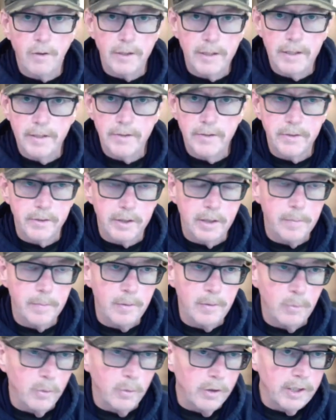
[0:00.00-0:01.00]
these. They're going to
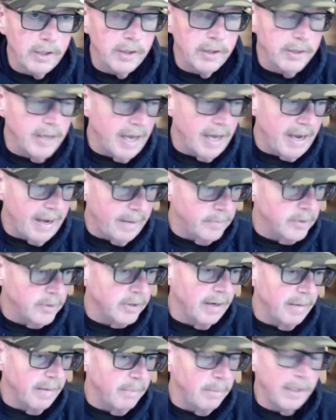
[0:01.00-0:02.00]
be really good games. They're
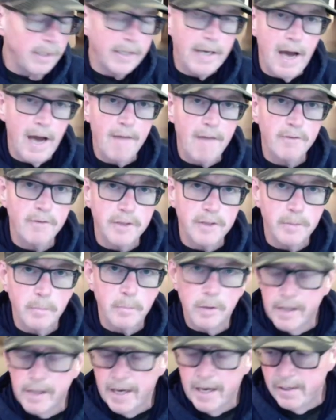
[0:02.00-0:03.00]
going to have big conference
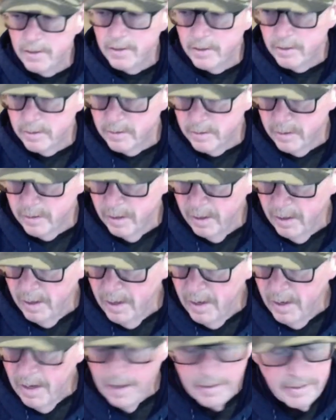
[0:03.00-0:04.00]
implications.
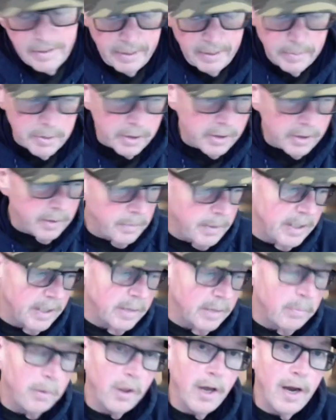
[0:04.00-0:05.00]
Teams are going to be in the
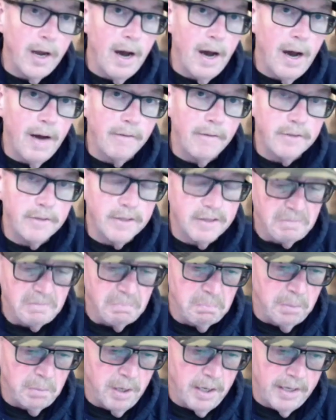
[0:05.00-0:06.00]
playoffs,
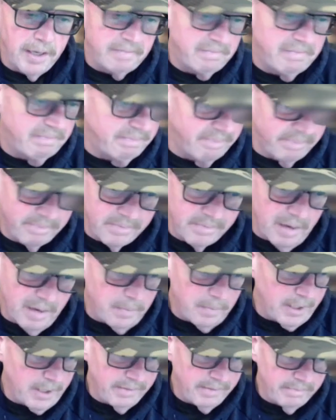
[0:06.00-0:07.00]
but I
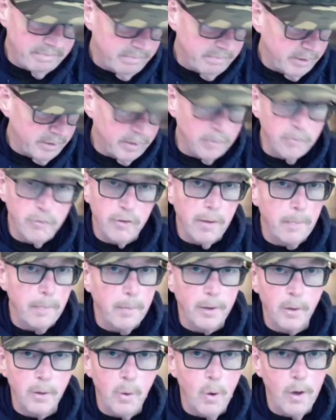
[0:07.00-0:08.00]
mean, could flip a
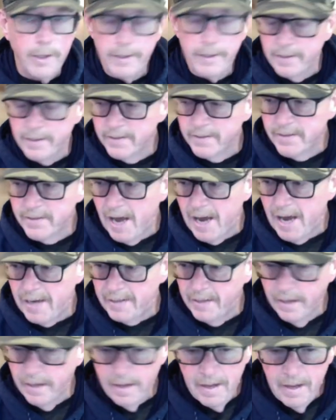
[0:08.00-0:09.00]
coin to decide.
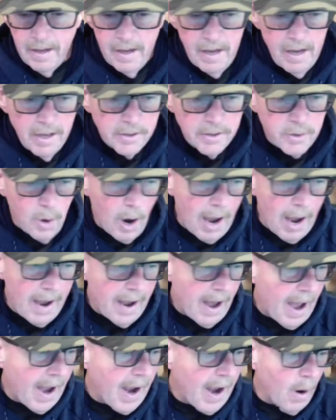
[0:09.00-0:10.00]
So I,
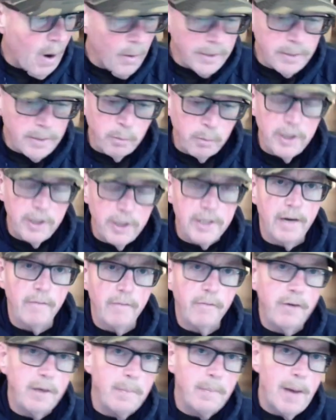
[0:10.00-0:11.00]
I always appreciate
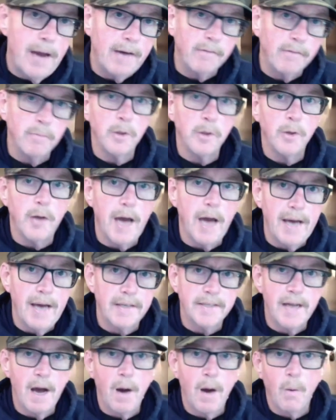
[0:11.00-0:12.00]
feedback from you guys.
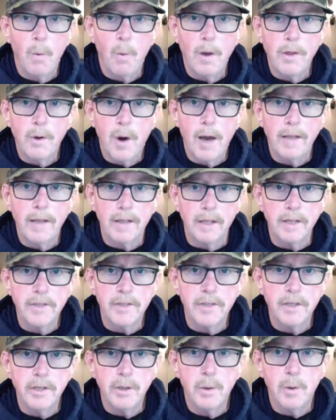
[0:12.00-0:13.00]
Now, whether I
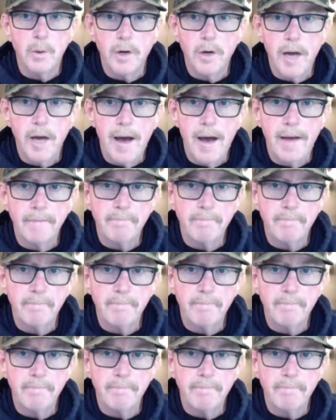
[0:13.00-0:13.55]
listen to you or not,